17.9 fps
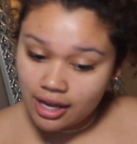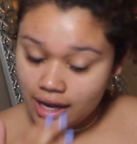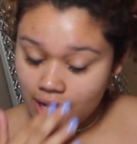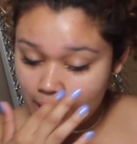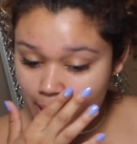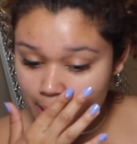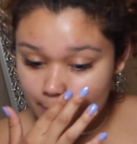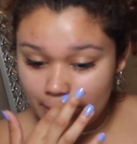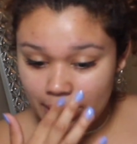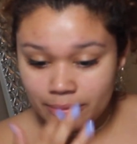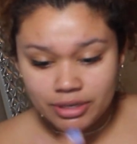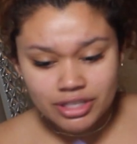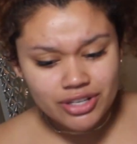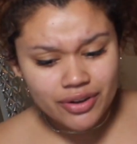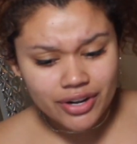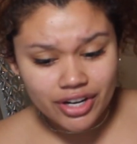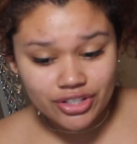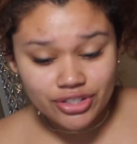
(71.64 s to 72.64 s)
I'm
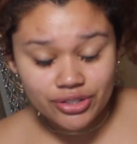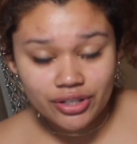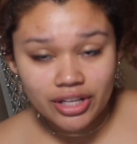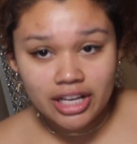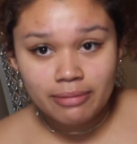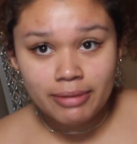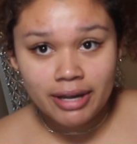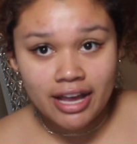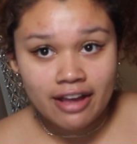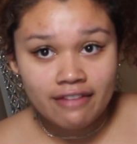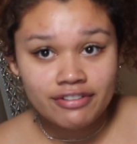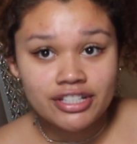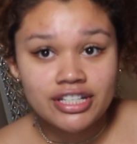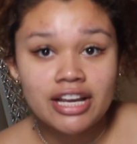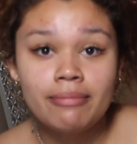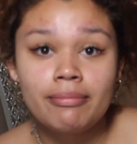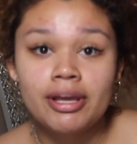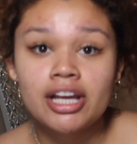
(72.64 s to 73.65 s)
just going to do like my
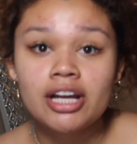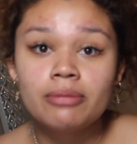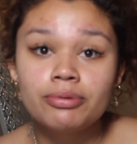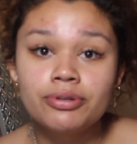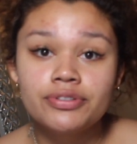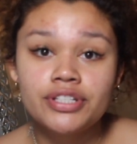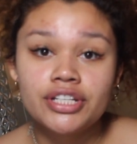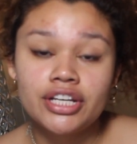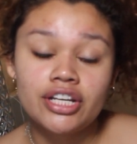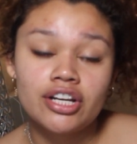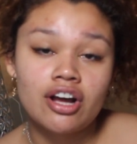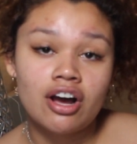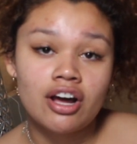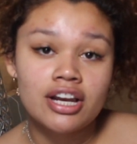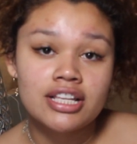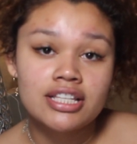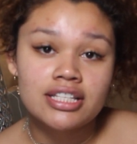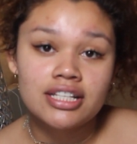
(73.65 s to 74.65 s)
everyday makeup routine.
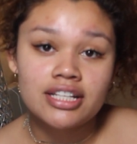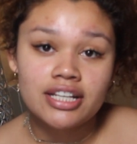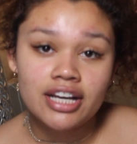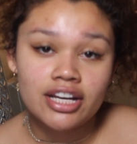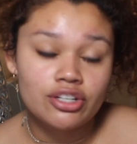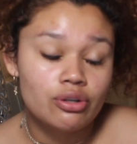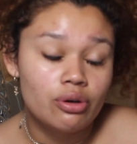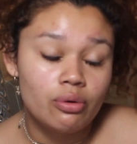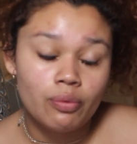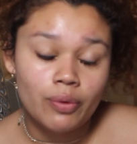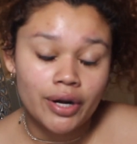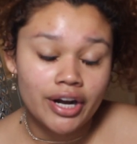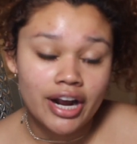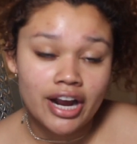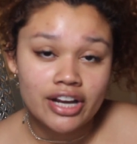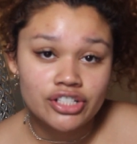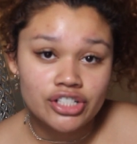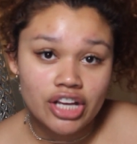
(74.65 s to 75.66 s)
Honestly, I don't wear
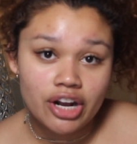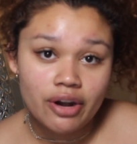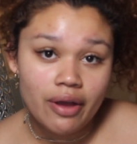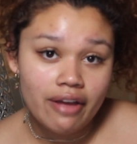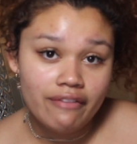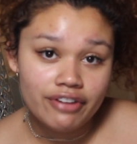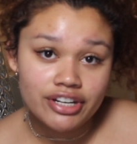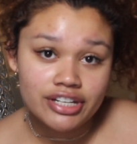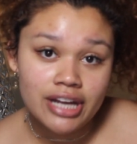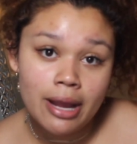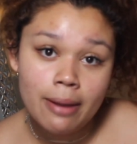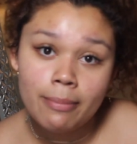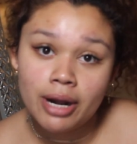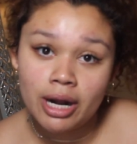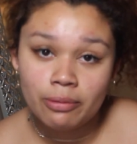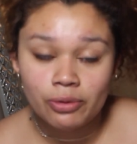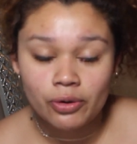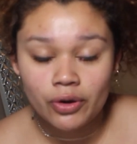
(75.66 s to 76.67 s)
eyeshadow every day,
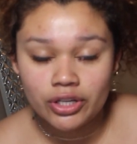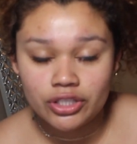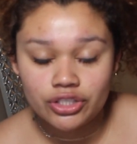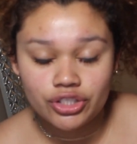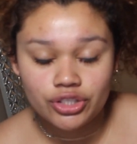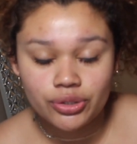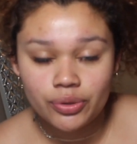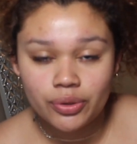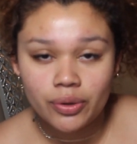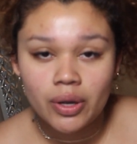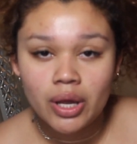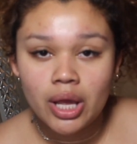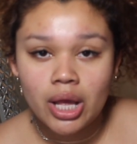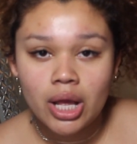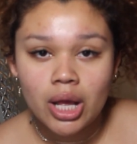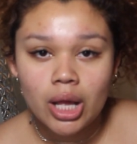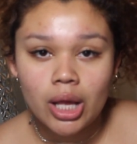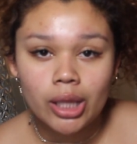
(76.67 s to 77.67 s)
but I'm going to do
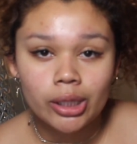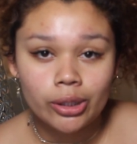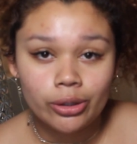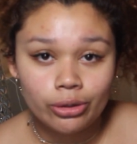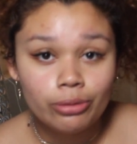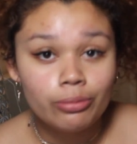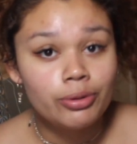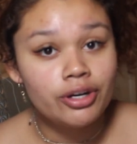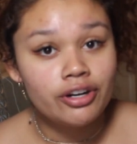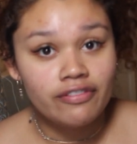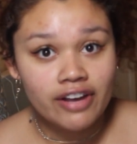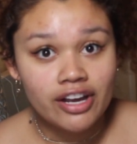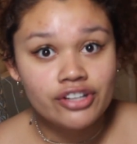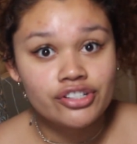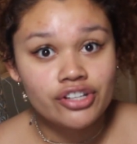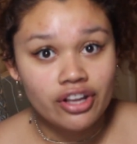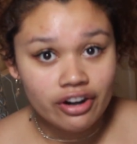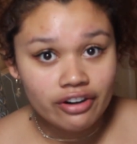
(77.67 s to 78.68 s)
a little bit of
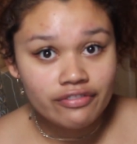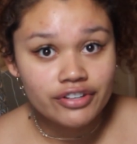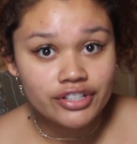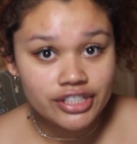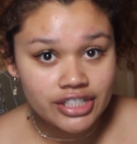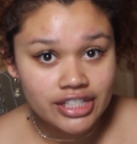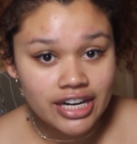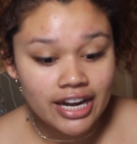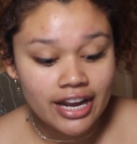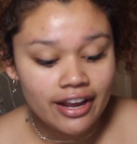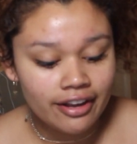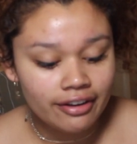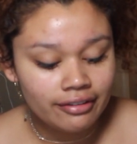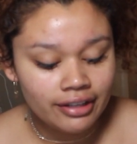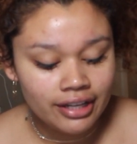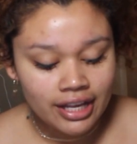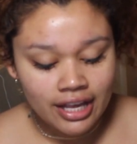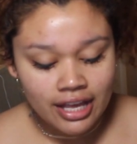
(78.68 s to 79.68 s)
eyeshadow for today.
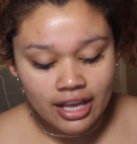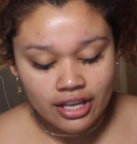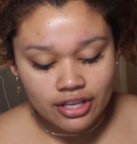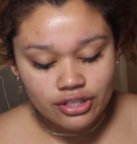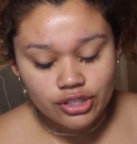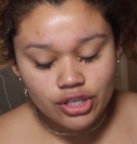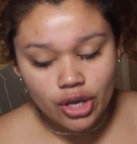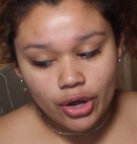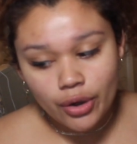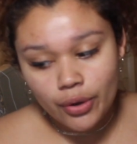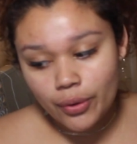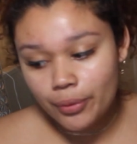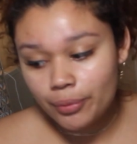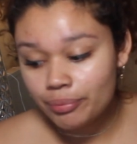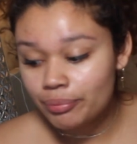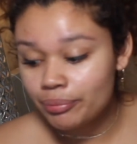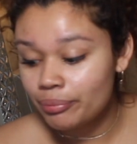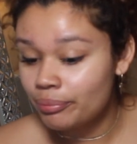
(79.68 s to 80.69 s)

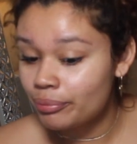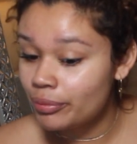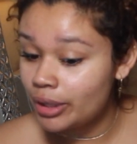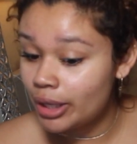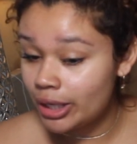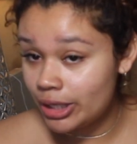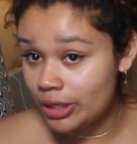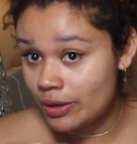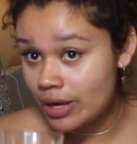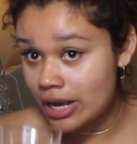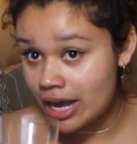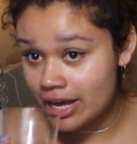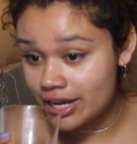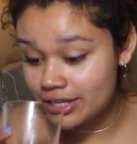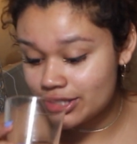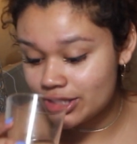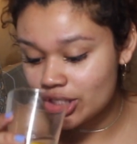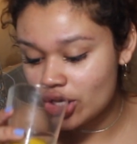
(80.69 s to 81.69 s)
So you
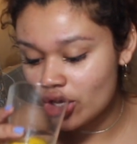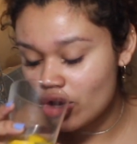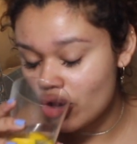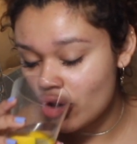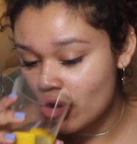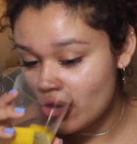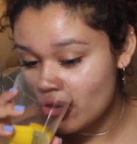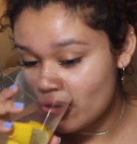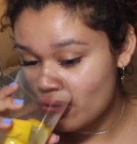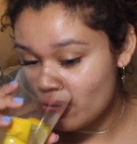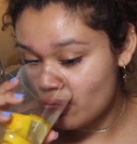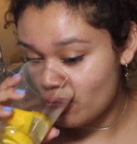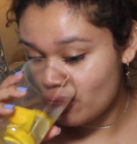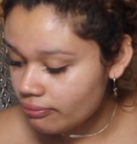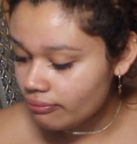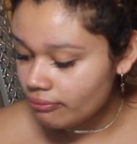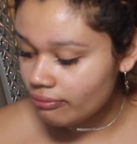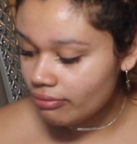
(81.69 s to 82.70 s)
guys,
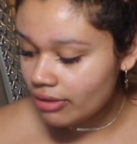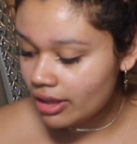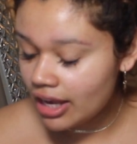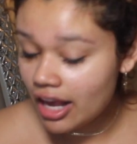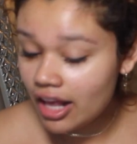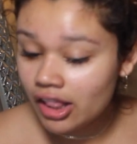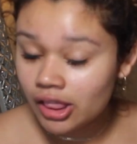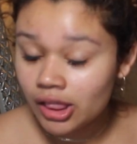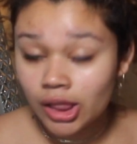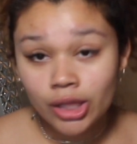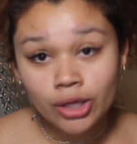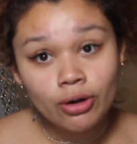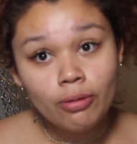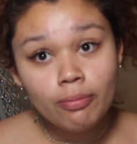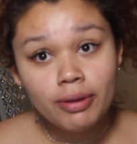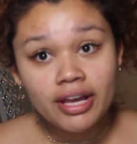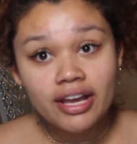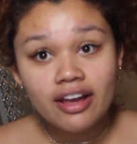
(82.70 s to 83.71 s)
a
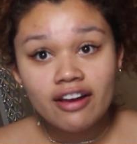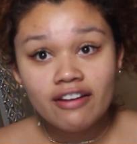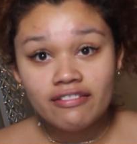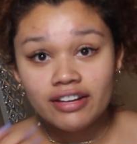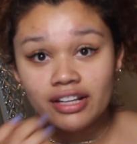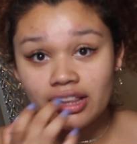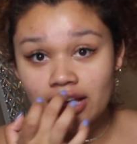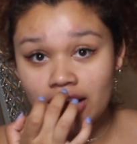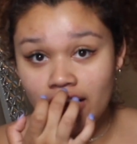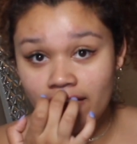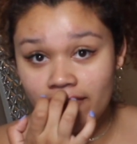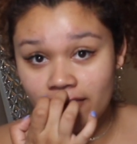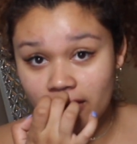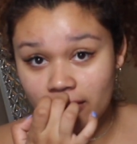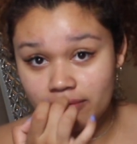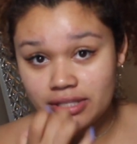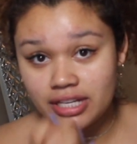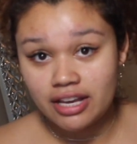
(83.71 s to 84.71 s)
little bit of a life
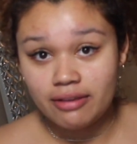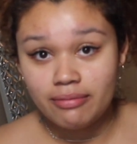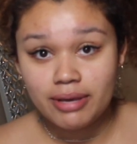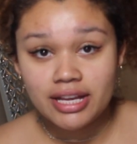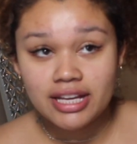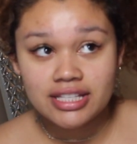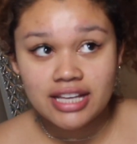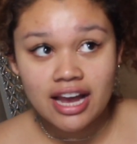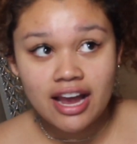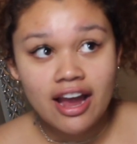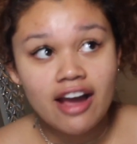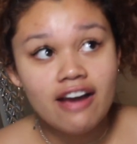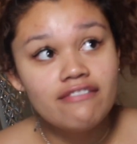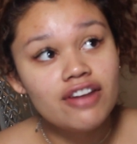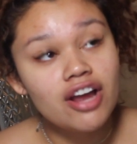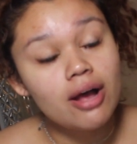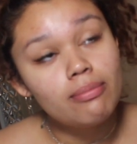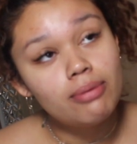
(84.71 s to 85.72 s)
update because I
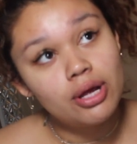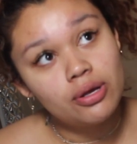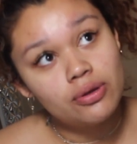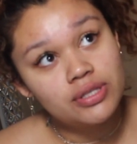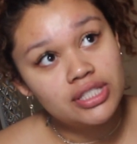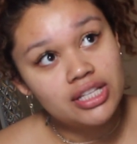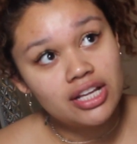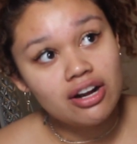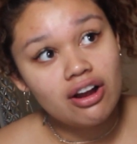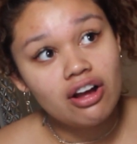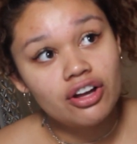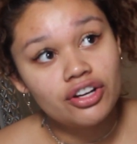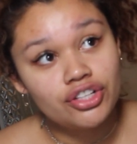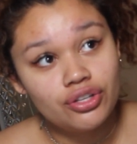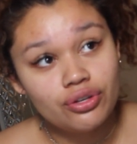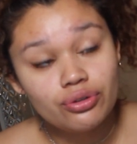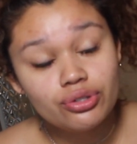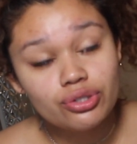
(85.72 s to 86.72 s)
have not posted on
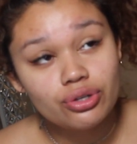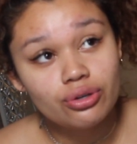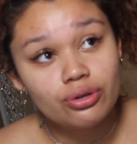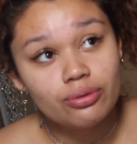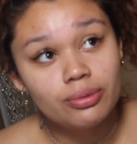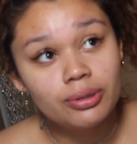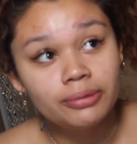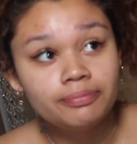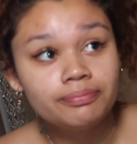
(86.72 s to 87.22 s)
YouTube